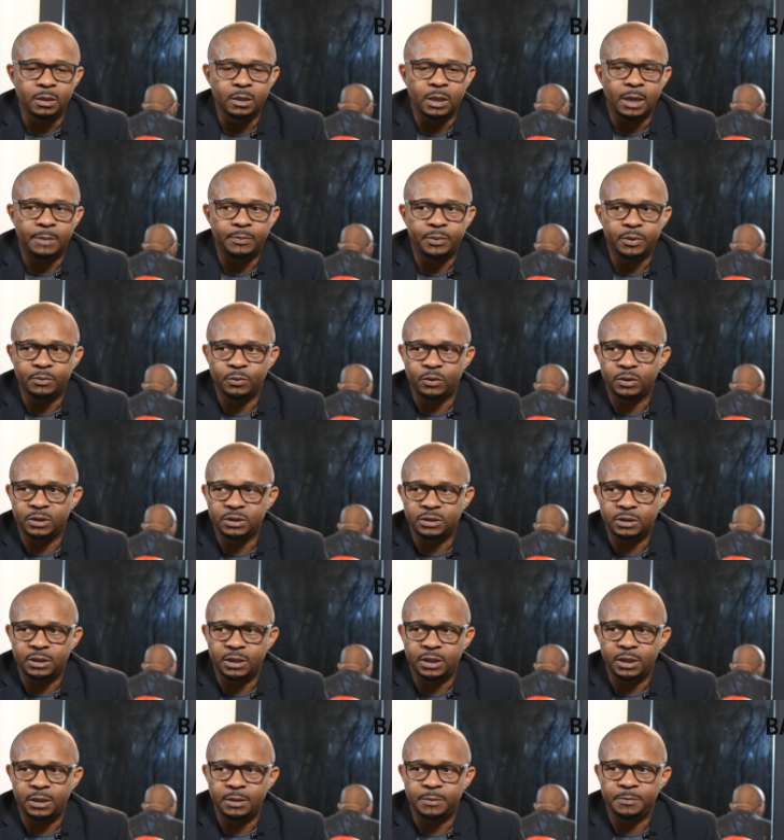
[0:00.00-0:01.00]
I put him on a
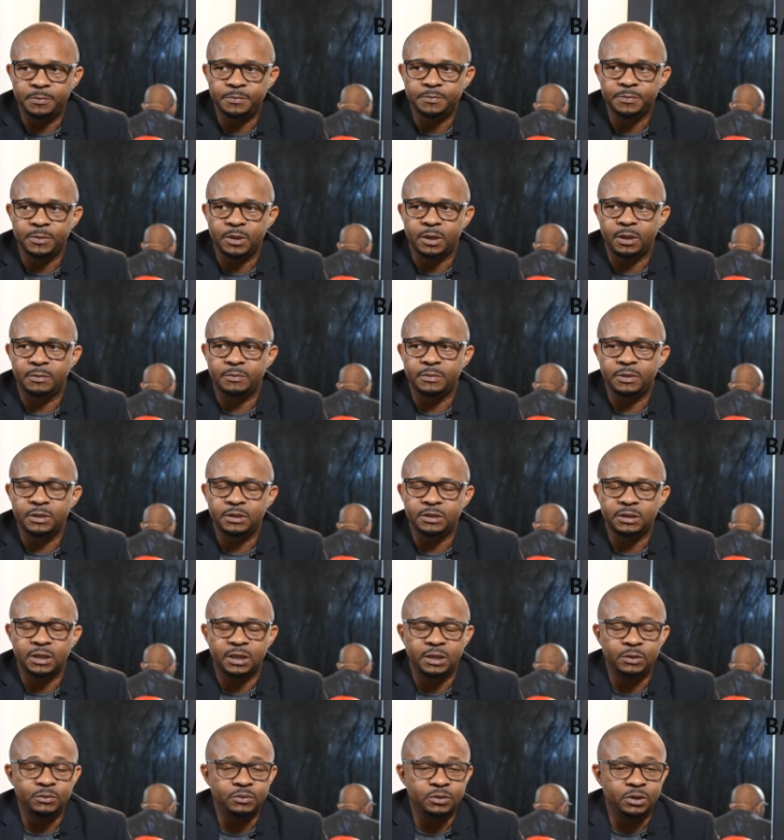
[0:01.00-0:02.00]
team. Um, he
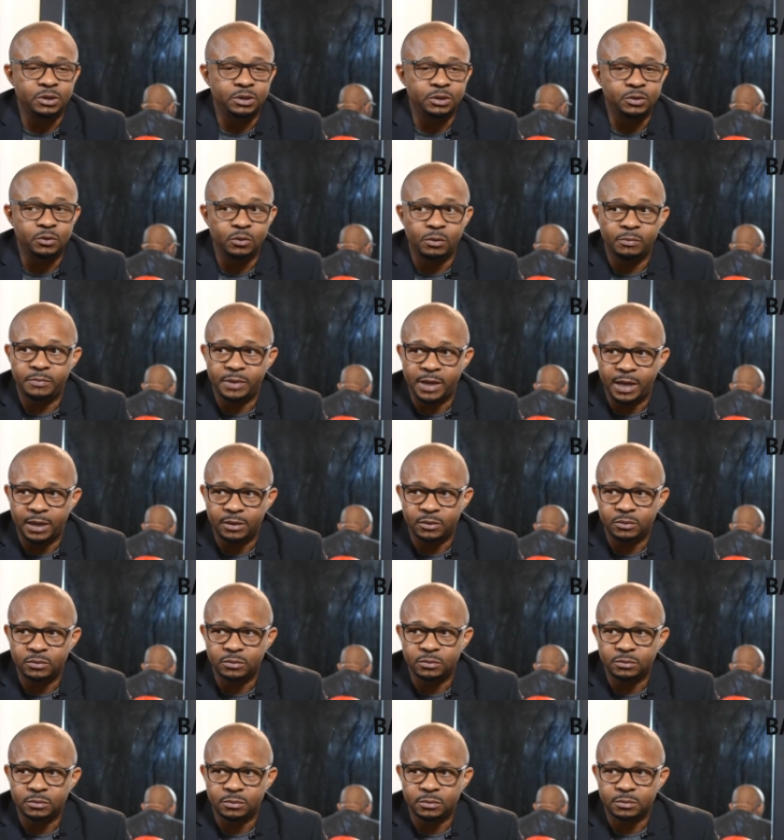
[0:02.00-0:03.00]
said he was going to do a
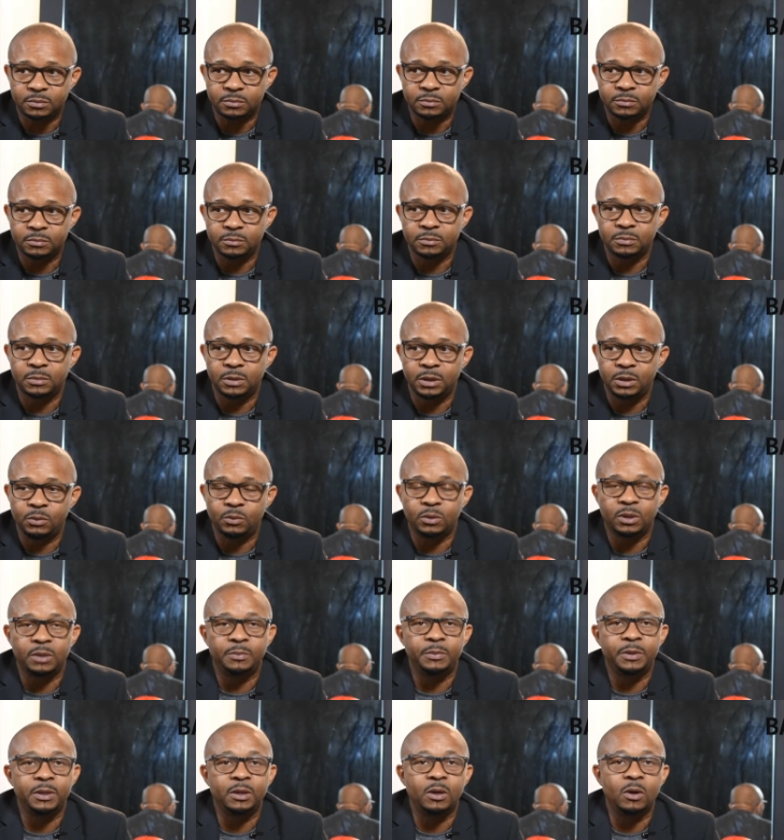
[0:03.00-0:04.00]
battle. He
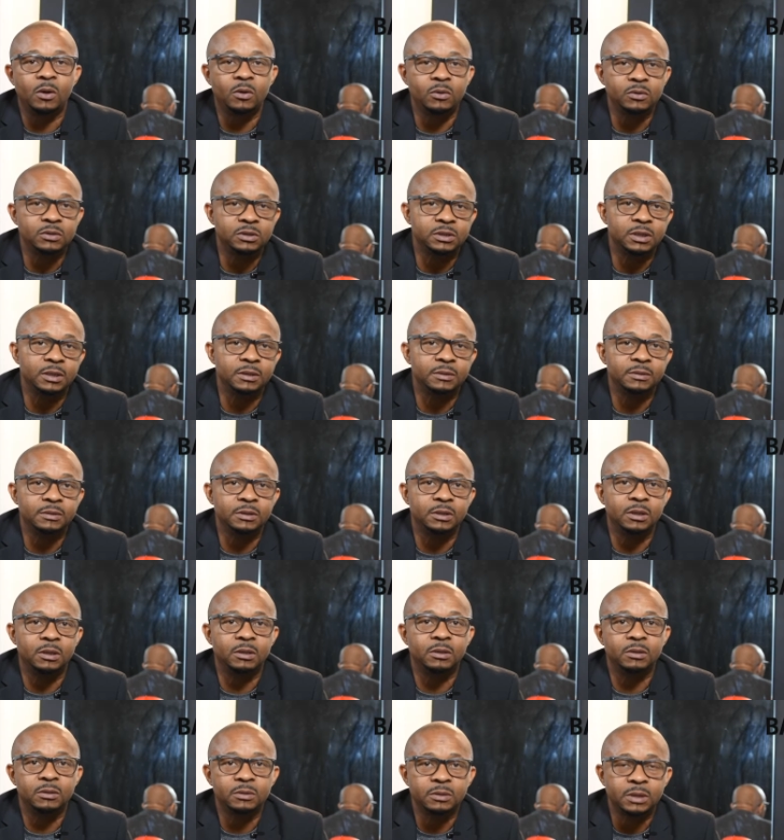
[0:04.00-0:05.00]
wanted me to host it, you
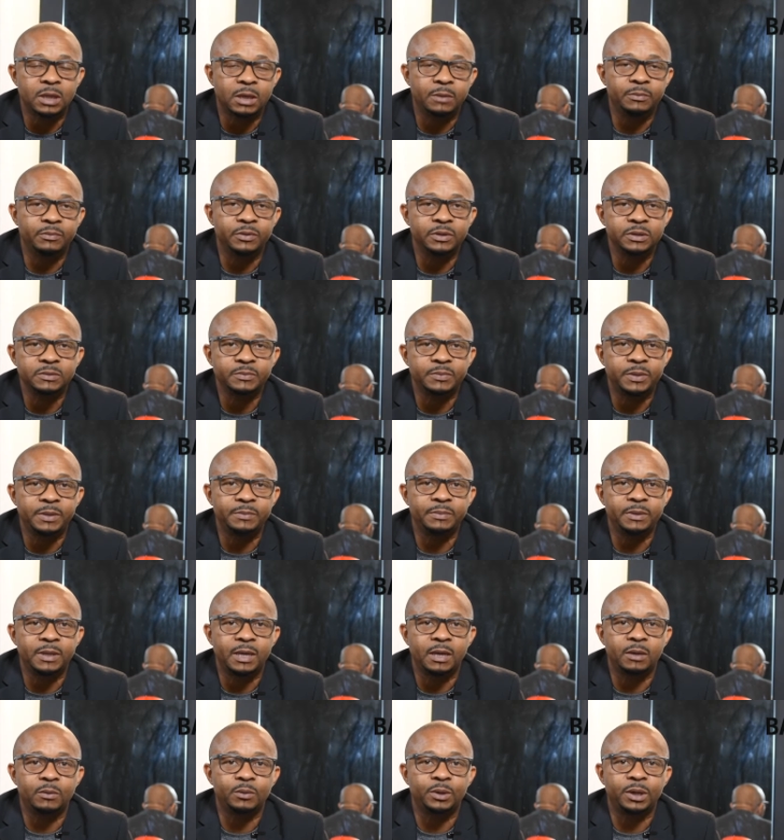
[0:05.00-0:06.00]
know, help bring some
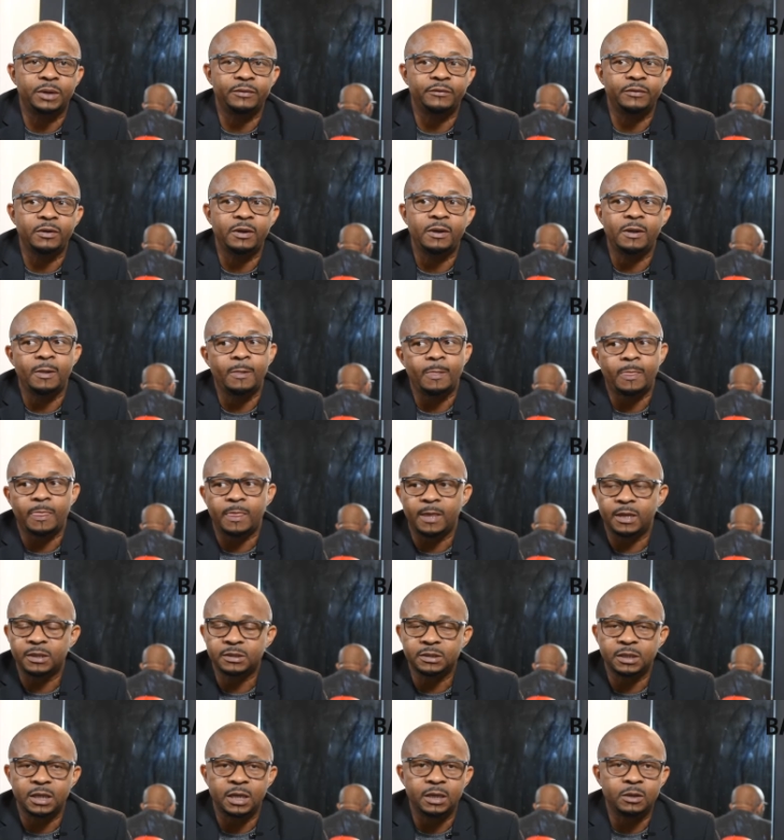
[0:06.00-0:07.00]
people out, whatever.
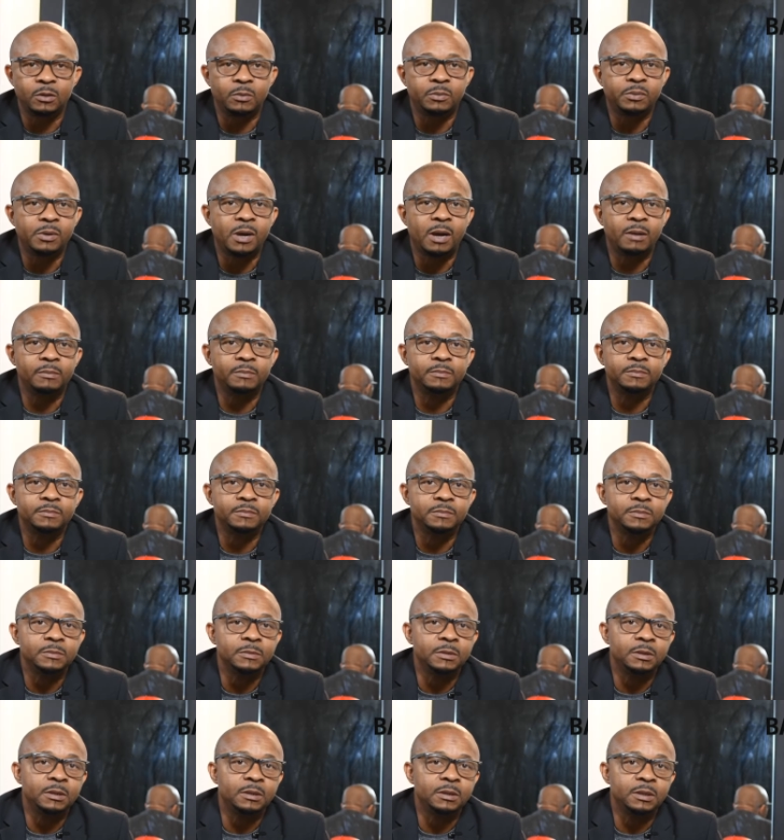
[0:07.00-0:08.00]
I said, hey, no problem.
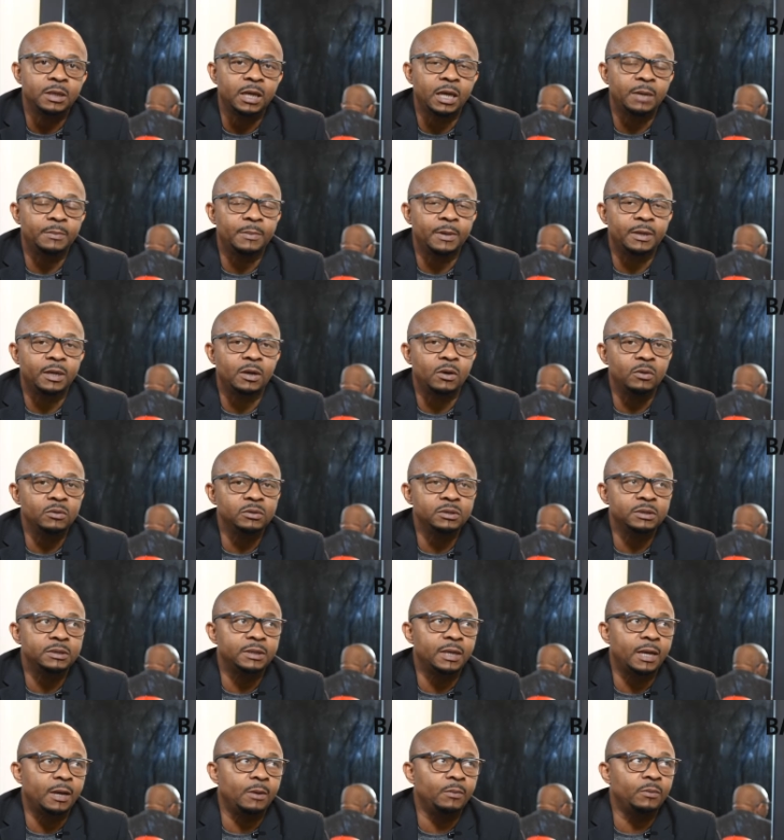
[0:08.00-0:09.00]
Came out, I
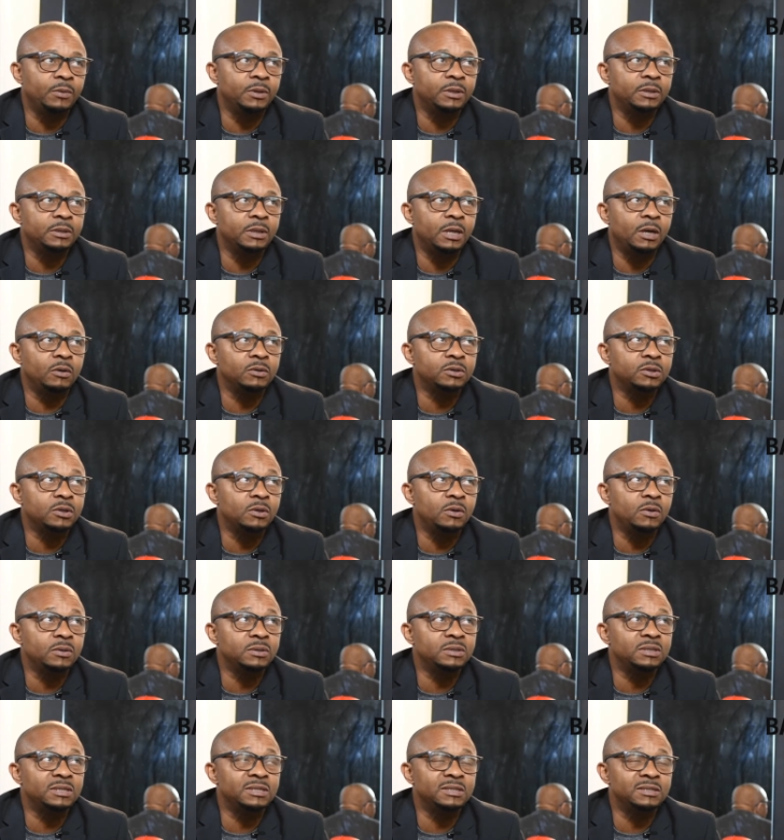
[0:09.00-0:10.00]
hosted that one. I also
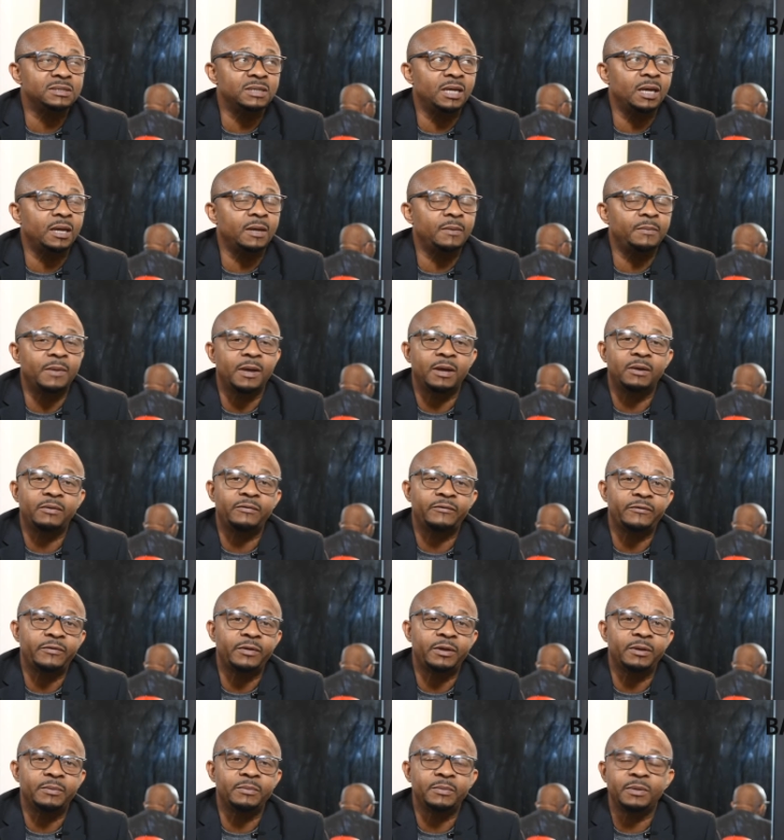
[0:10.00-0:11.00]
hosted the second battle
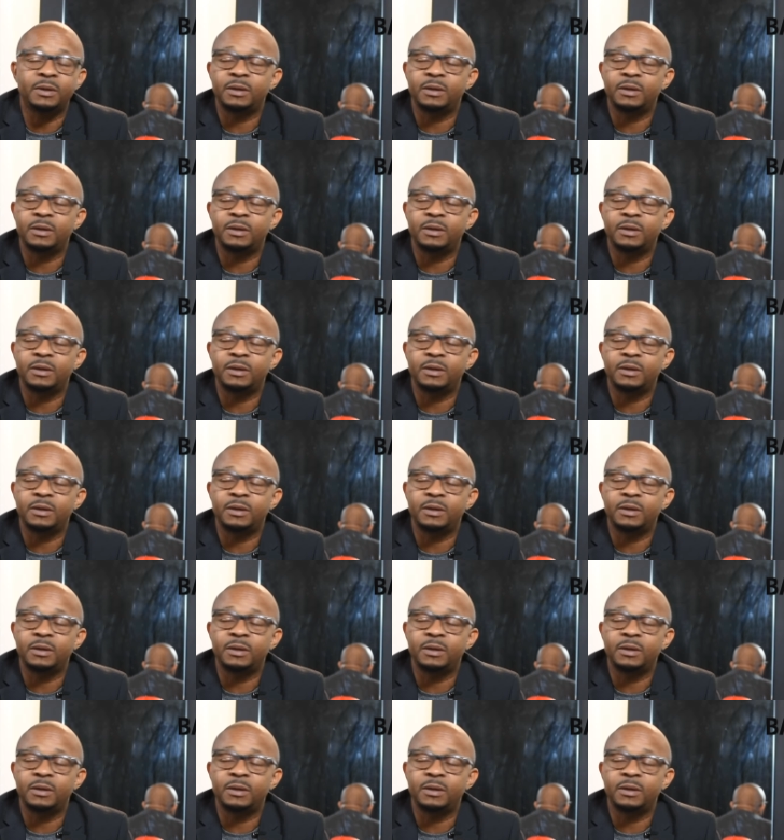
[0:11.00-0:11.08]
for him.